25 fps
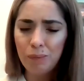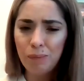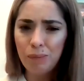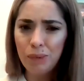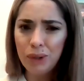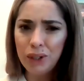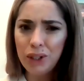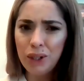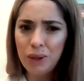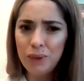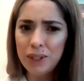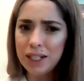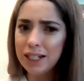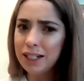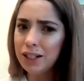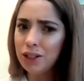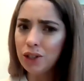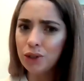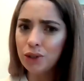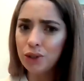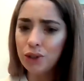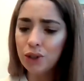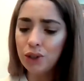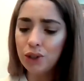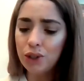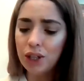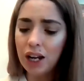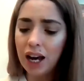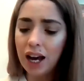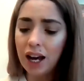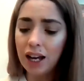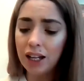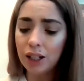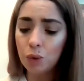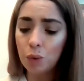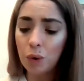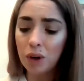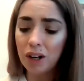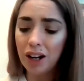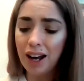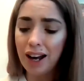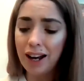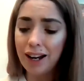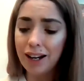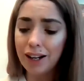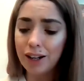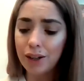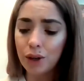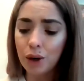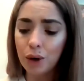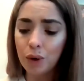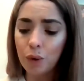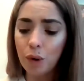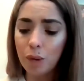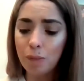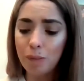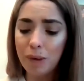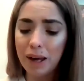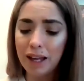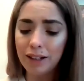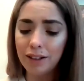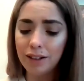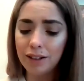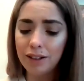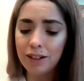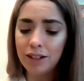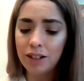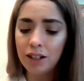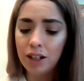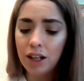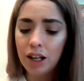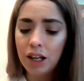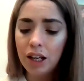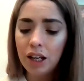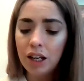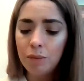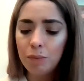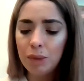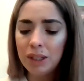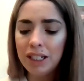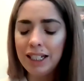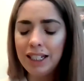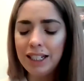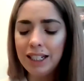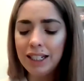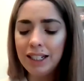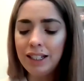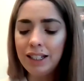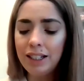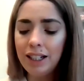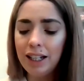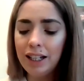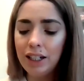Bruno didn't understand what ergo meant. He didn't